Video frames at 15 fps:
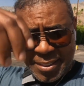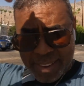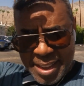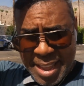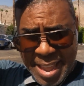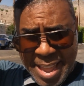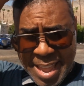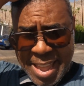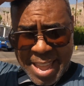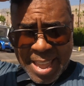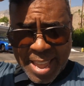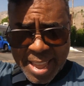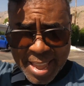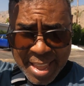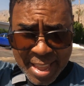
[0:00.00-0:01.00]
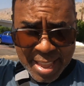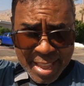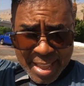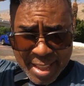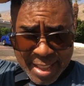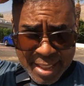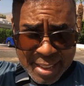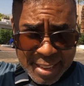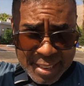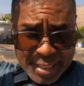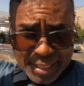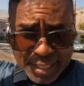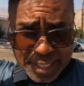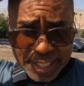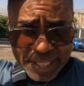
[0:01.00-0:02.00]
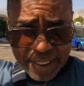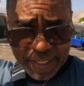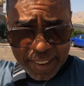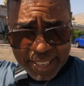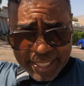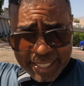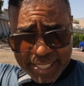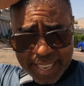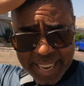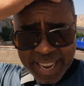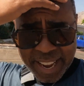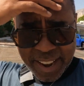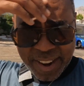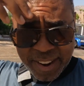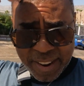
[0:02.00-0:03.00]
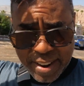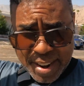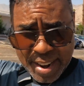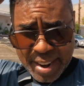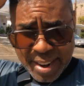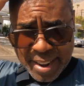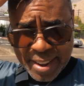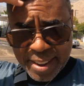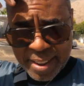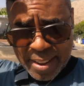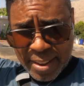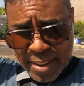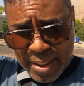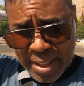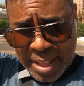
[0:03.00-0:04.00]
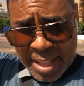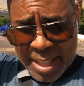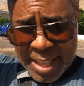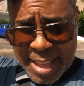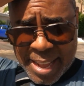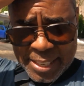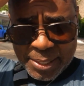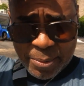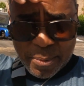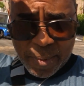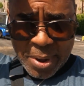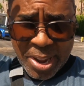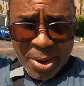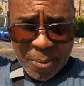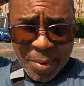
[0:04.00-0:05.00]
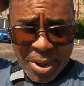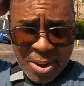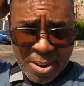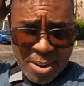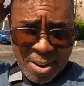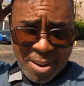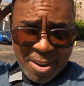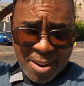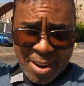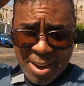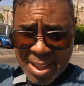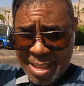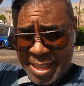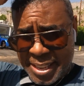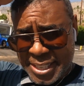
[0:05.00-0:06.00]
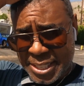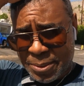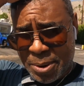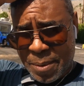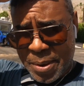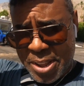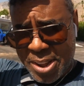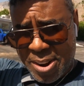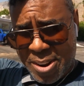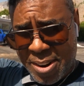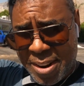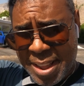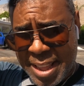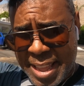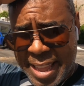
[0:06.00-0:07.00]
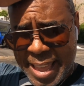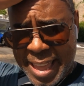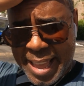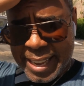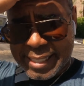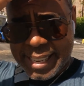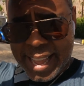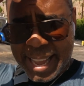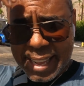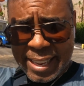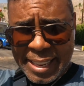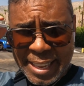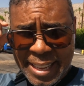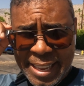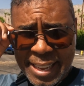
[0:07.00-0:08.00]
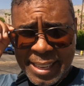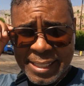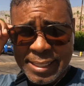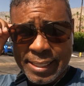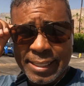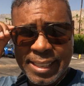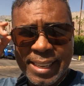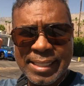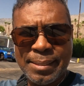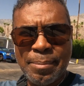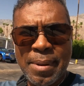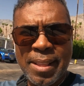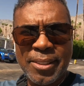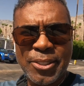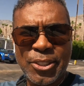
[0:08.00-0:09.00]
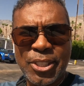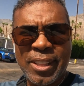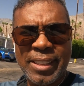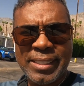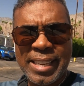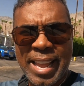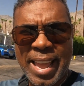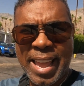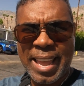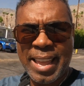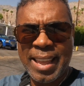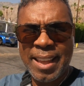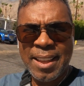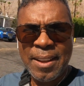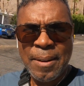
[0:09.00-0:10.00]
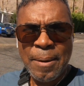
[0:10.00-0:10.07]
Okay, so if you can see here, that's where we are. This is where we are exactly 6 months to the day,